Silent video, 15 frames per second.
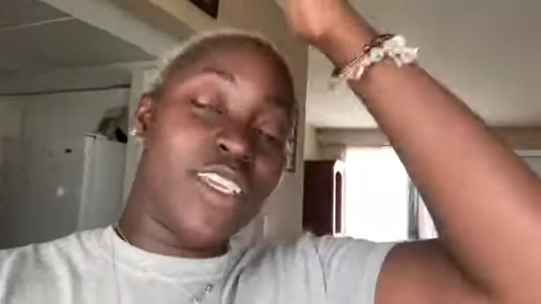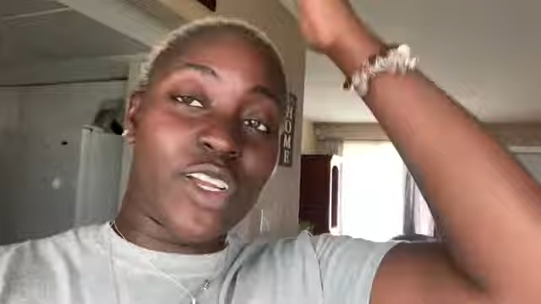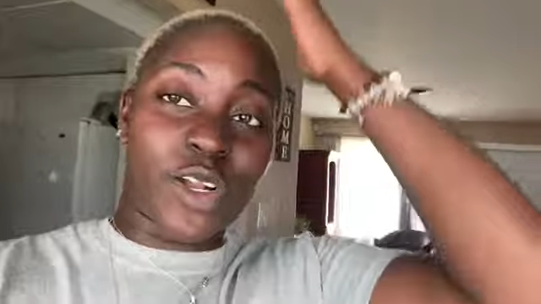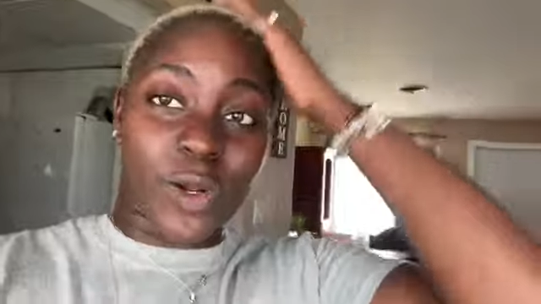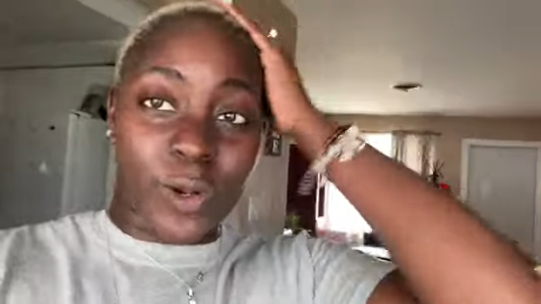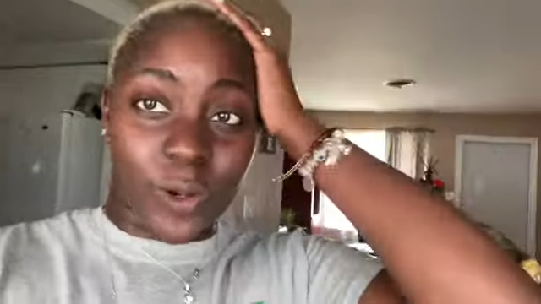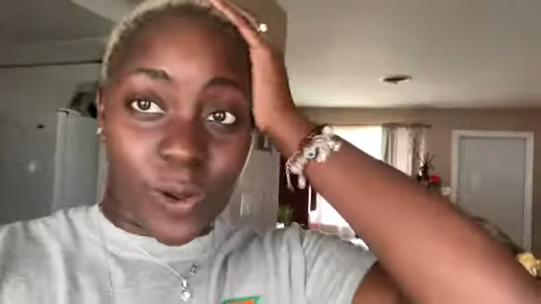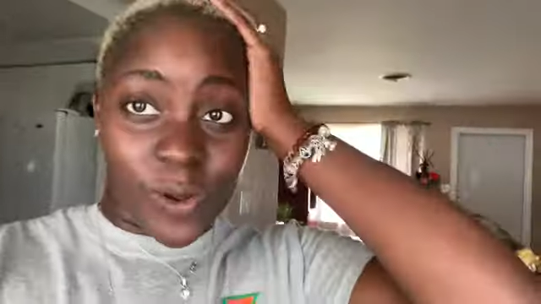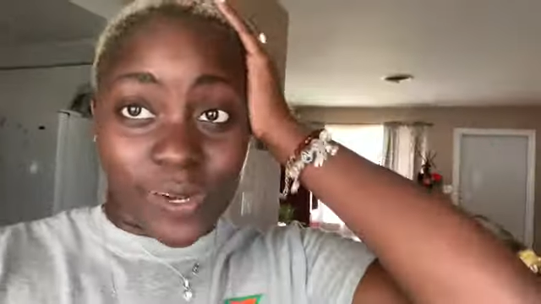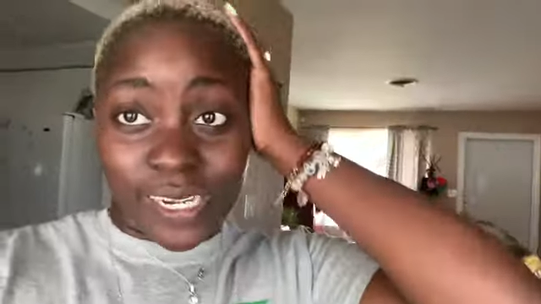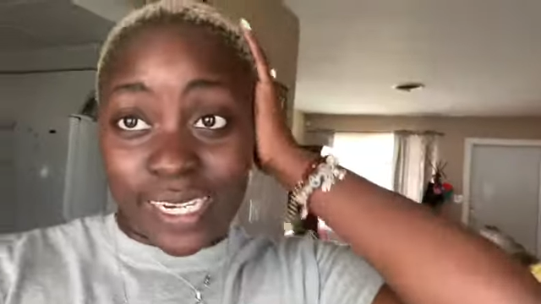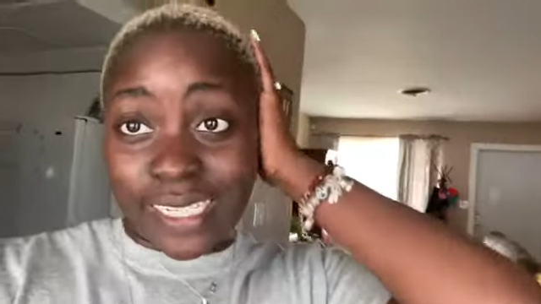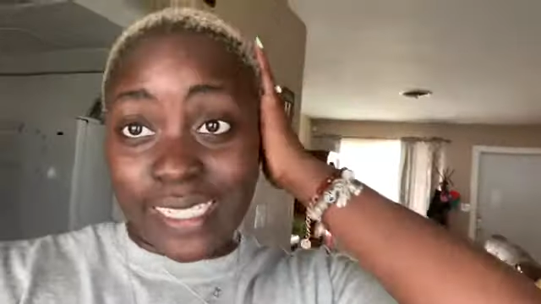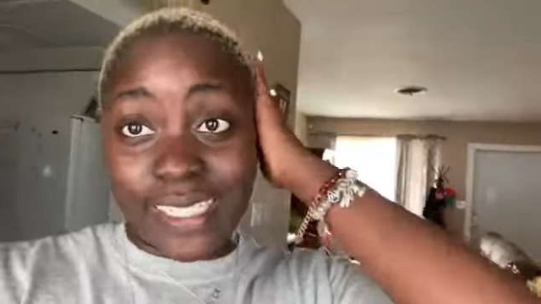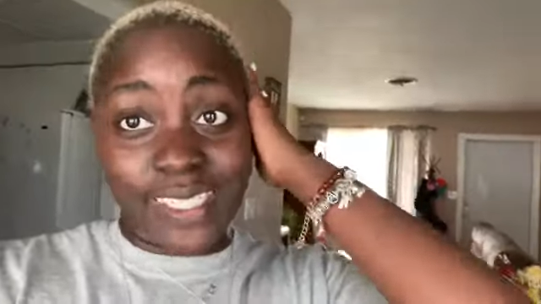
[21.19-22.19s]
Your girl
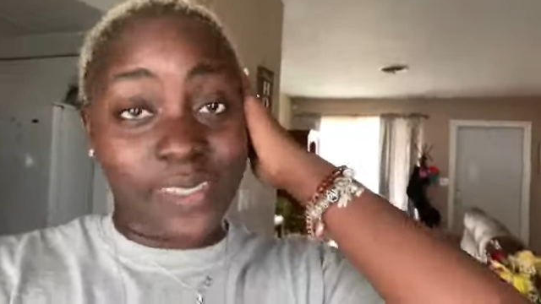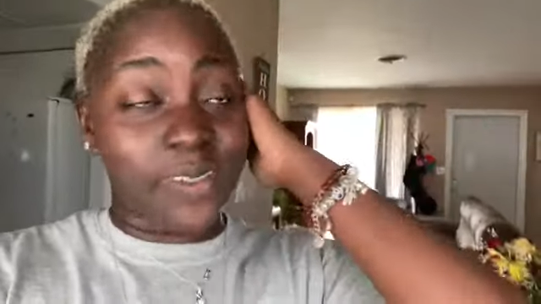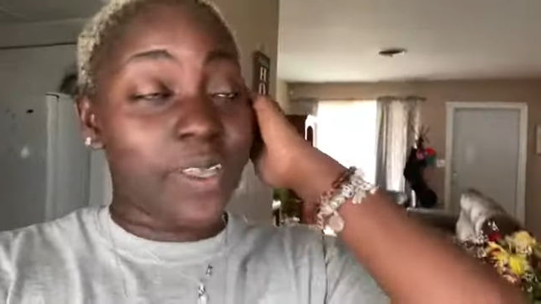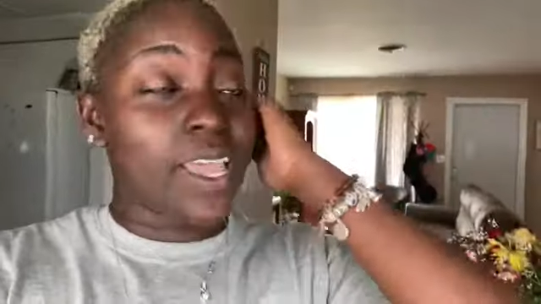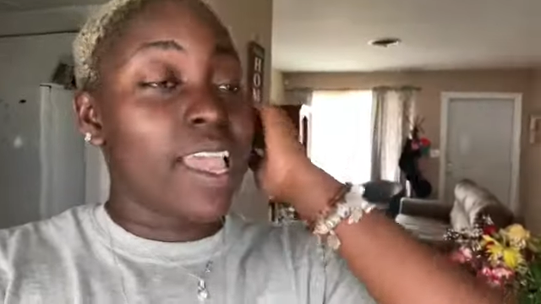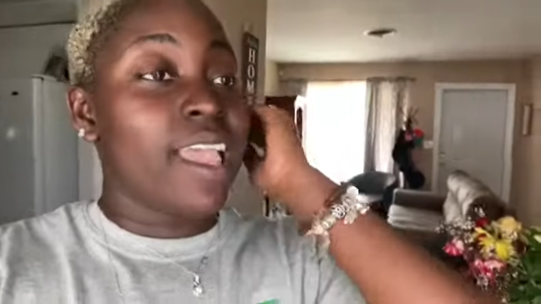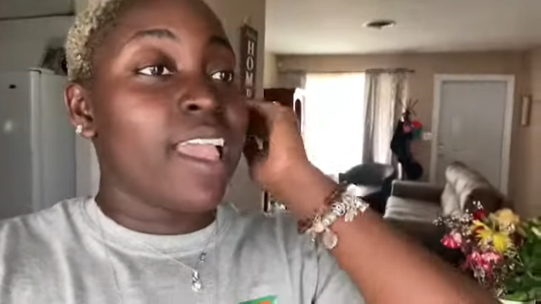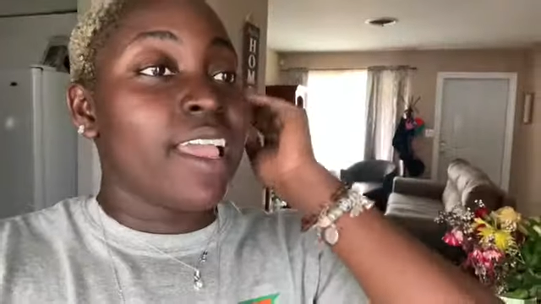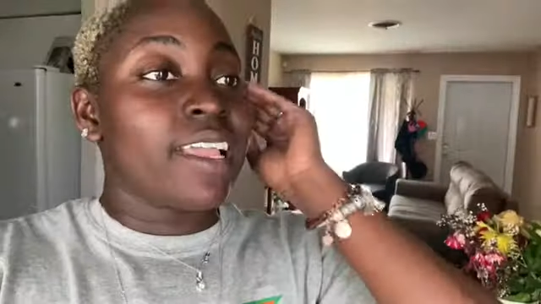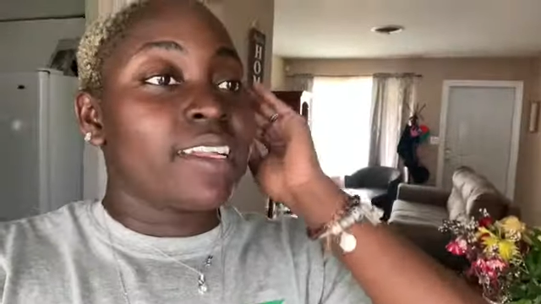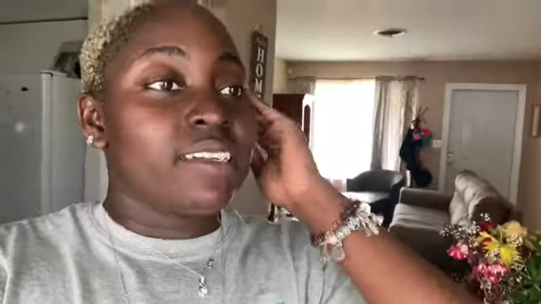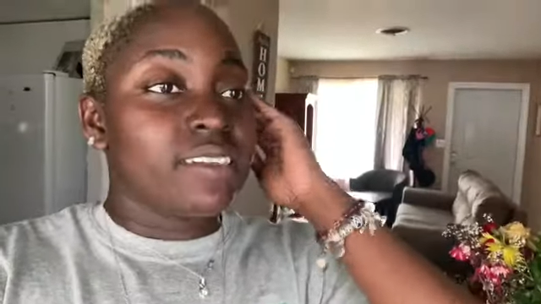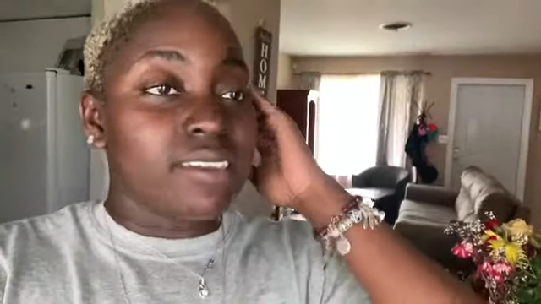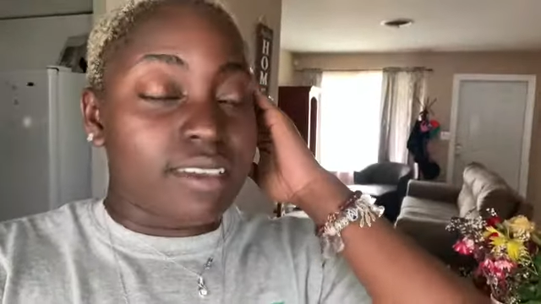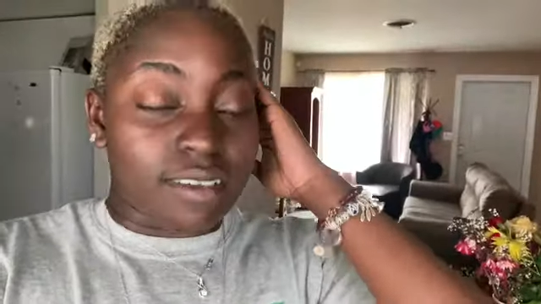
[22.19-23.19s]
needed to
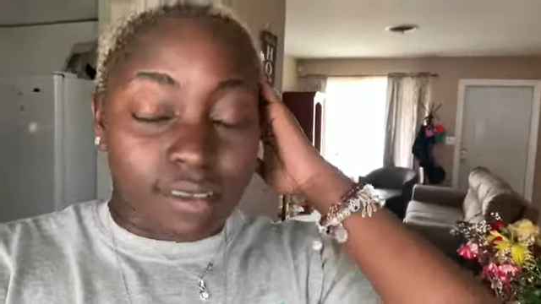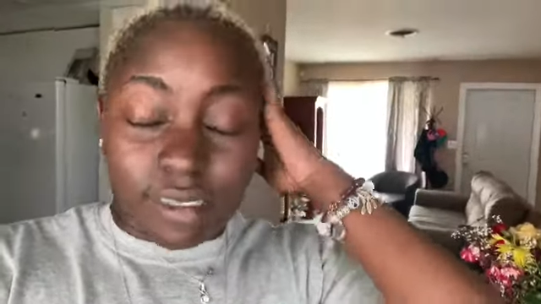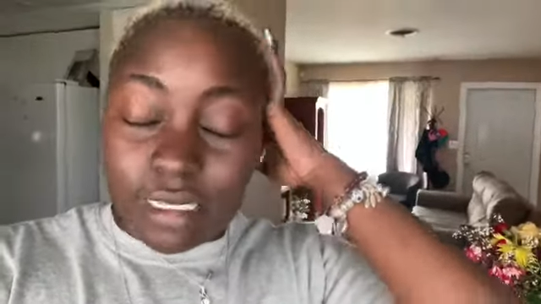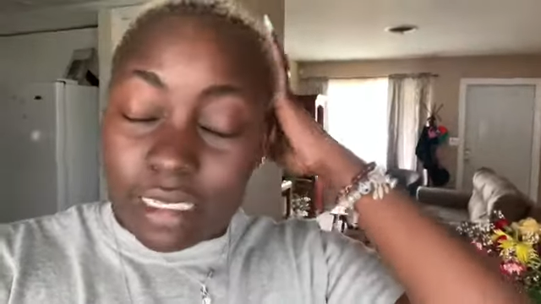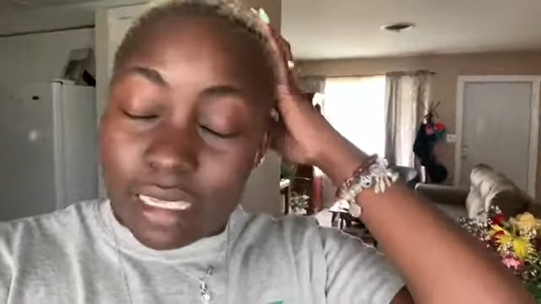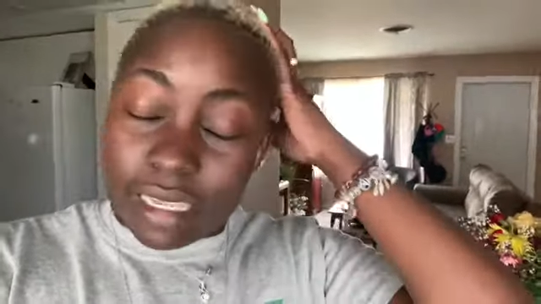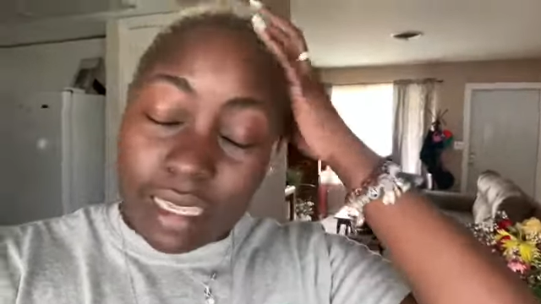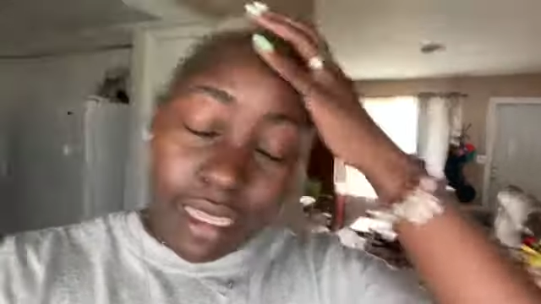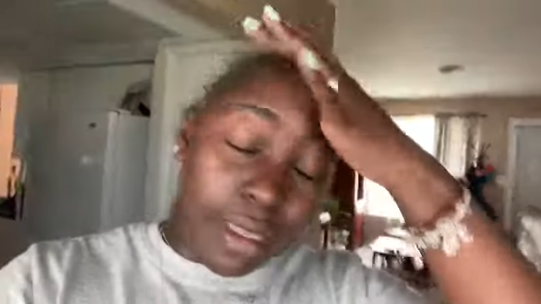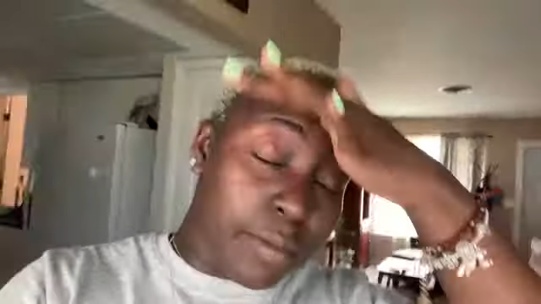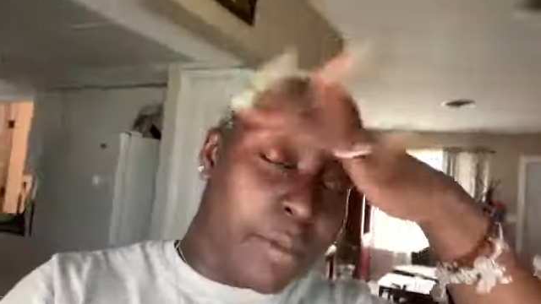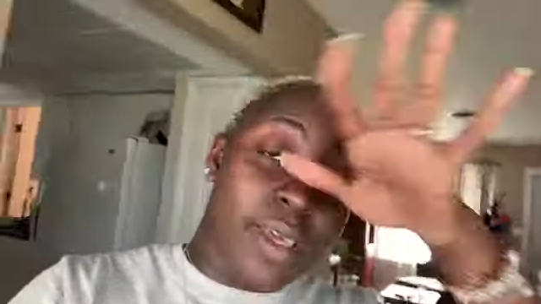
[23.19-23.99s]
go to sleep,